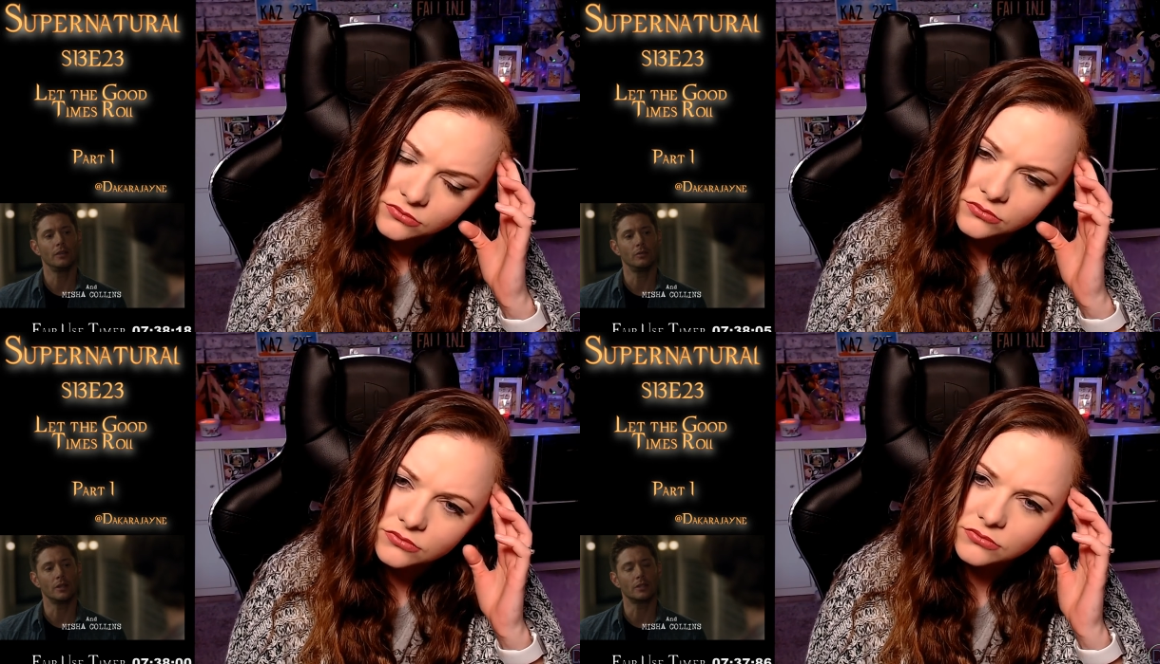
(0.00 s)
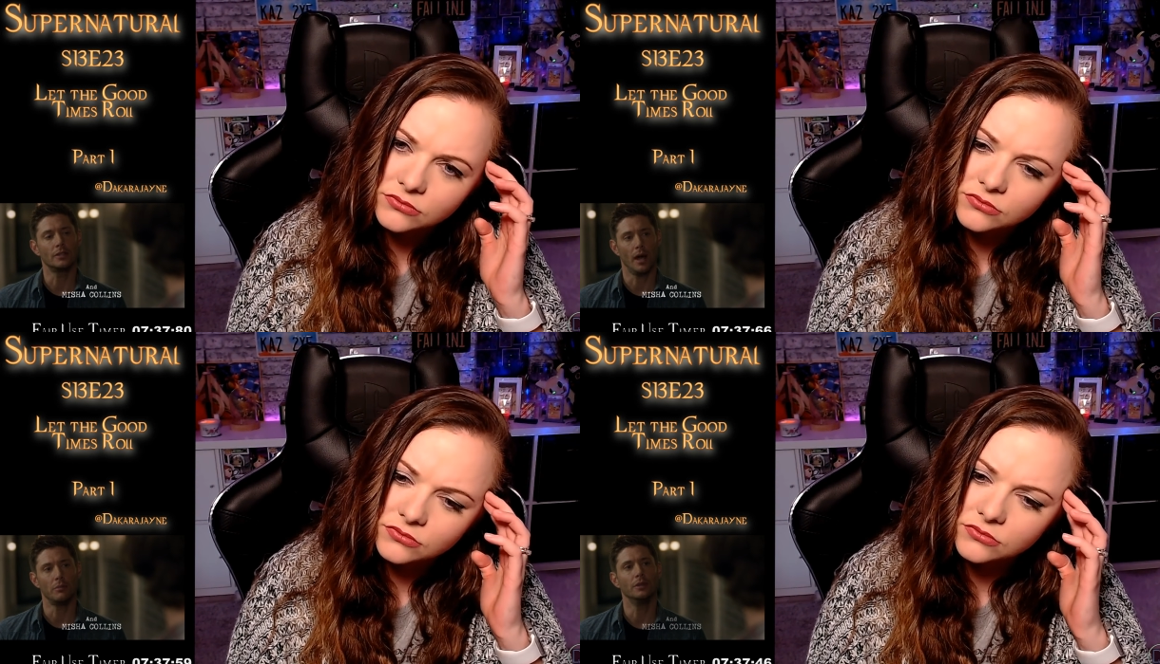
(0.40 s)
Speaker 1: if we could
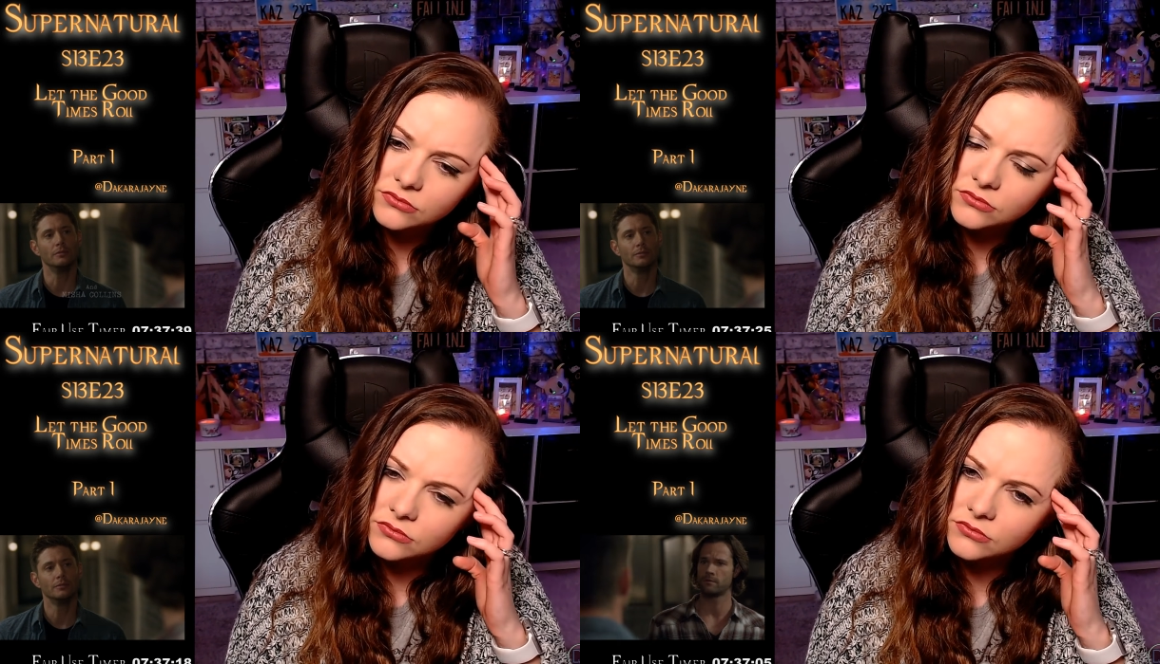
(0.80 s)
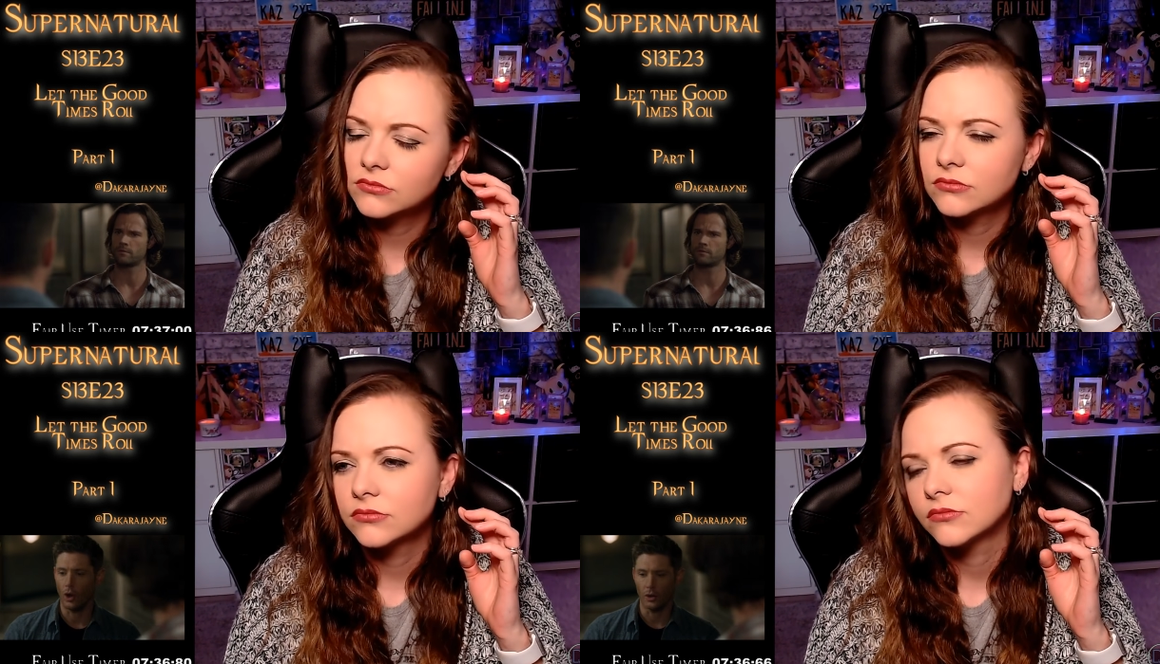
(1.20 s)
stop it?
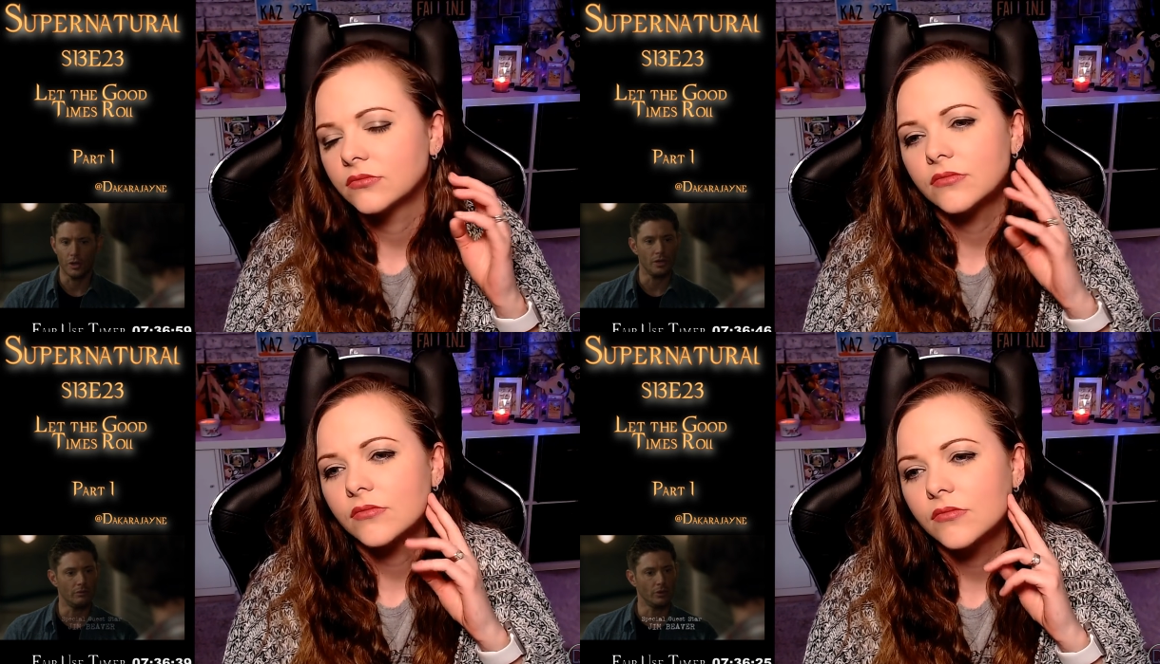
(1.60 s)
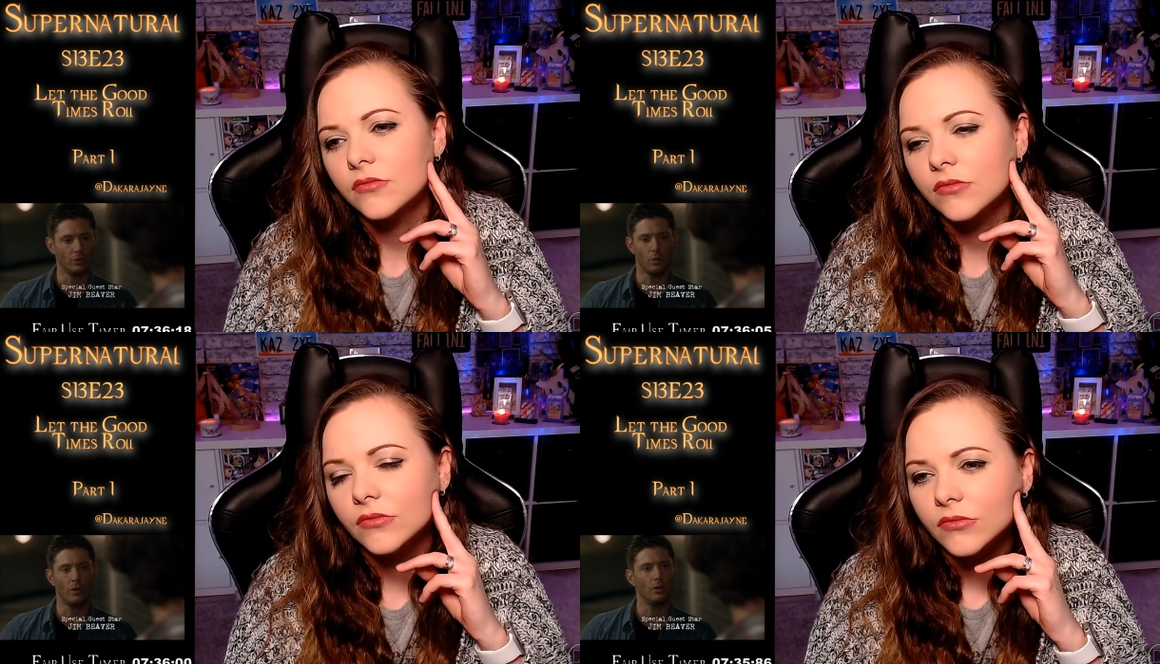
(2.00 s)
All the evil
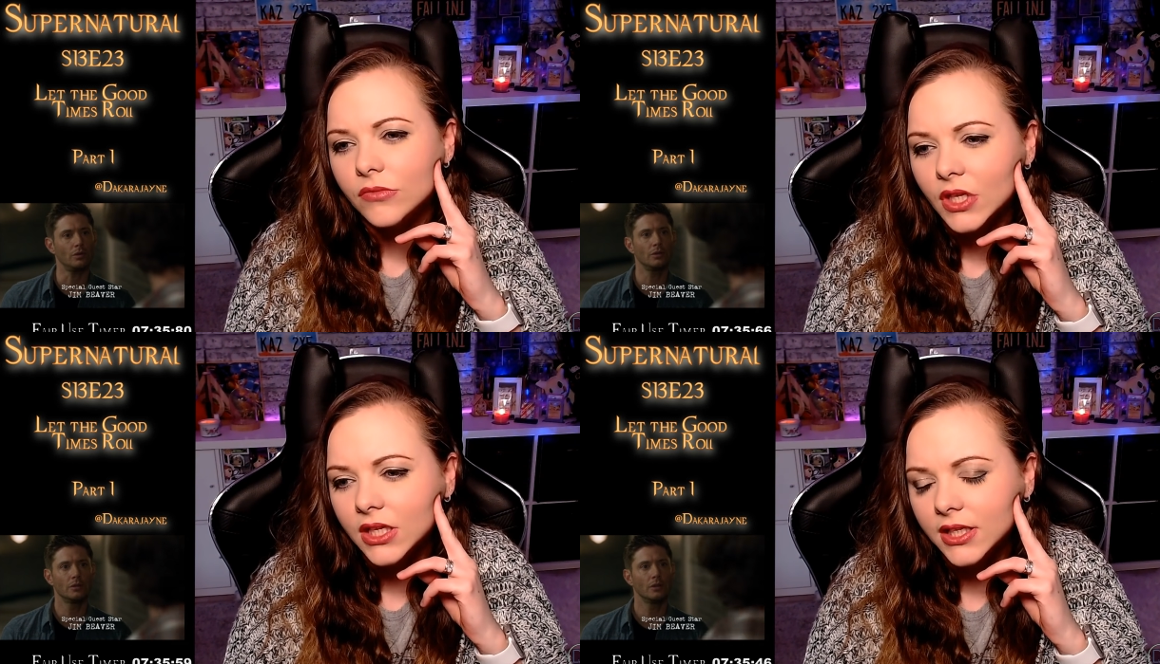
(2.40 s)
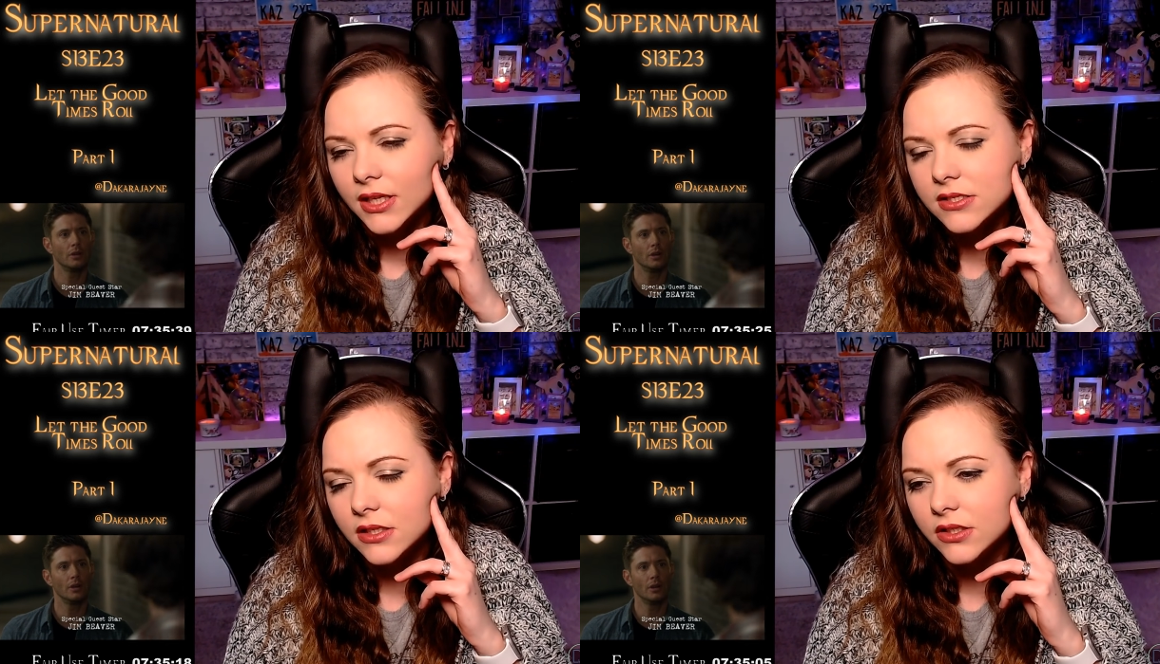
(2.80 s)
in the world.
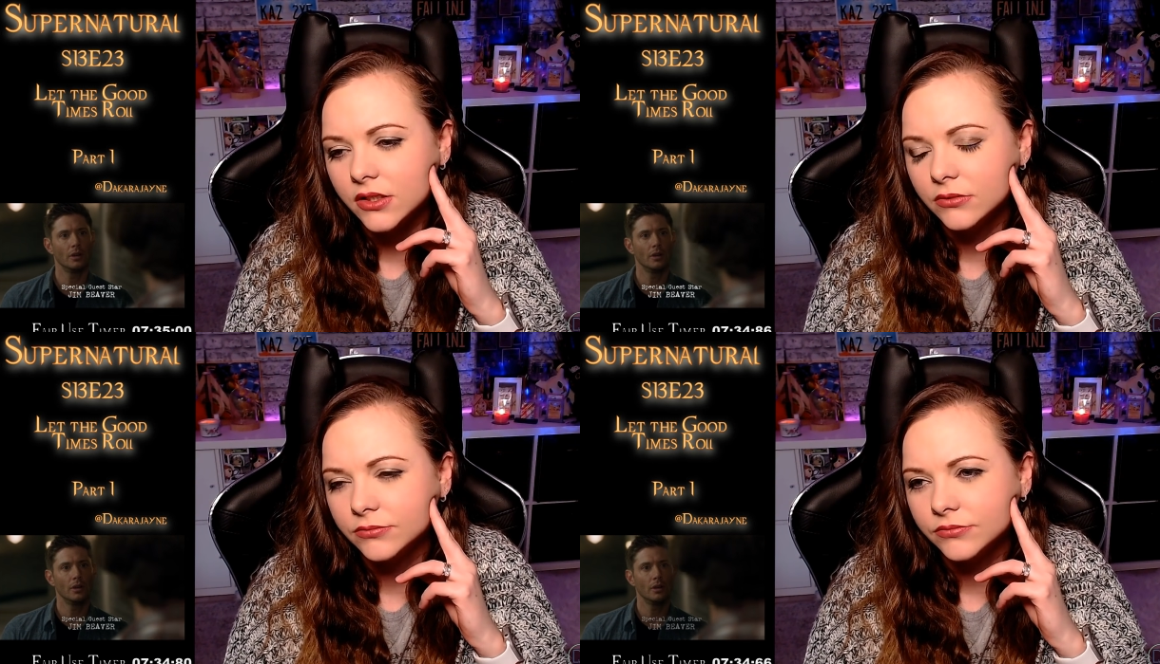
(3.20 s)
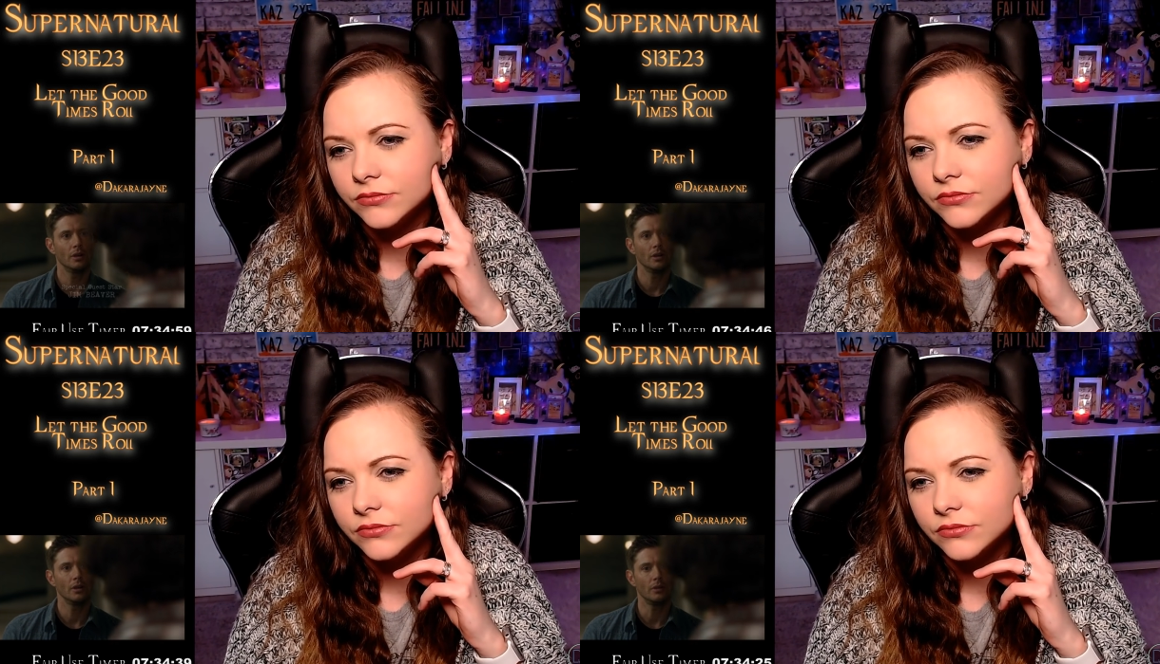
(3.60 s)
Speaker 2: Yes, I do.
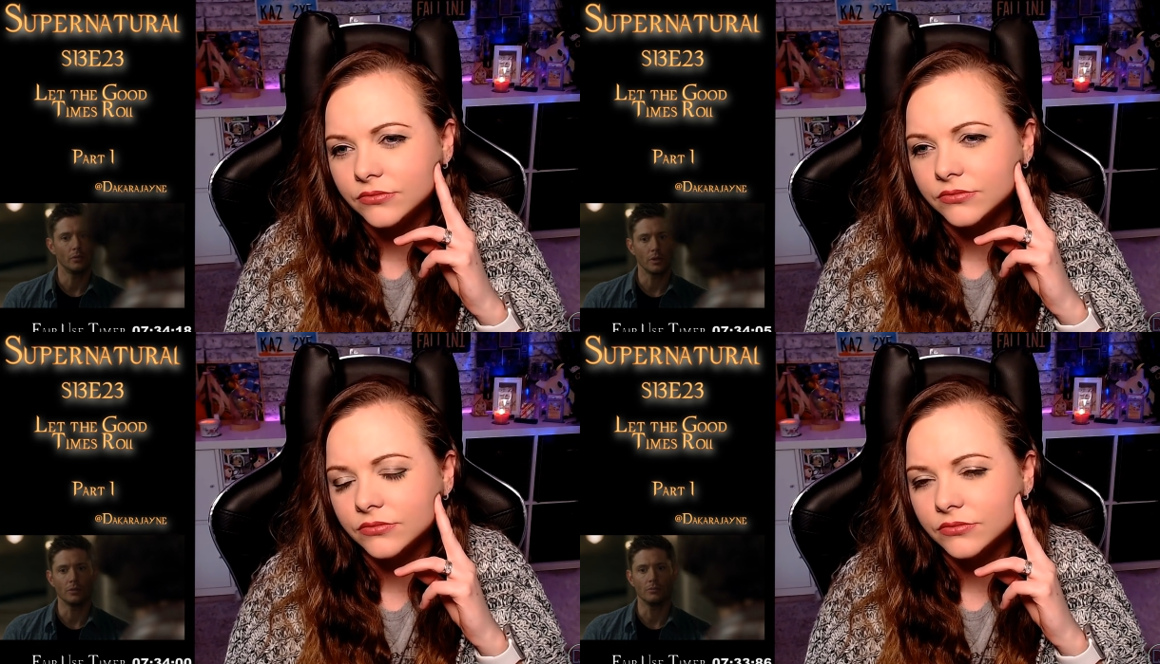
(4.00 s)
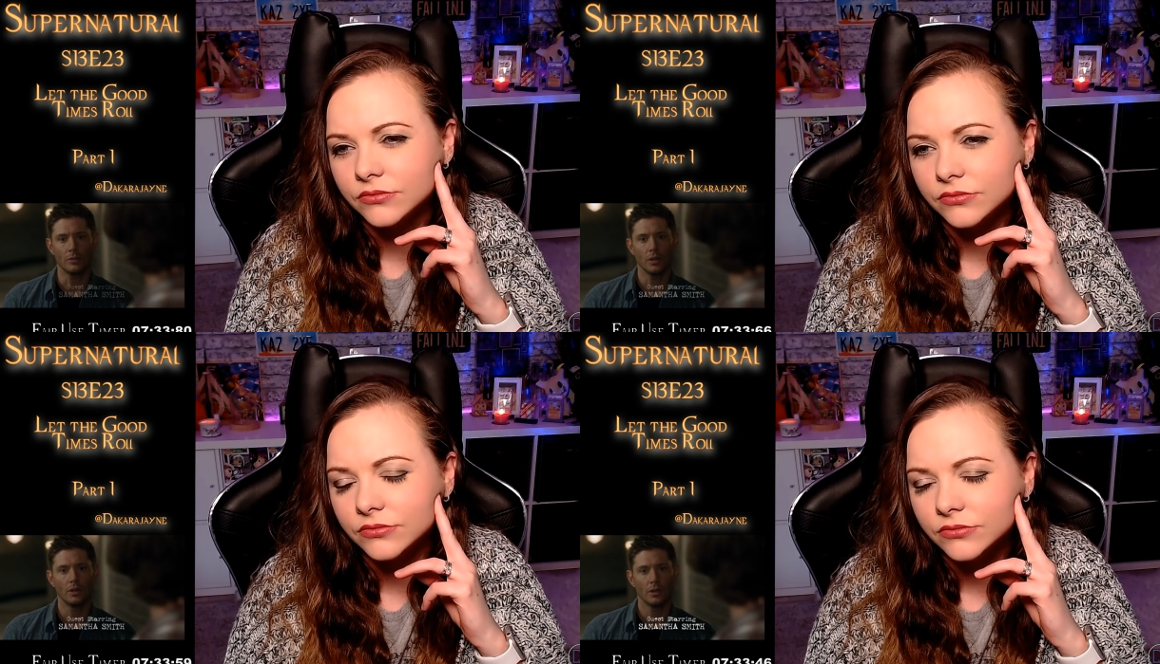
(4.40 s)
Speaker 1: Yeah, if we could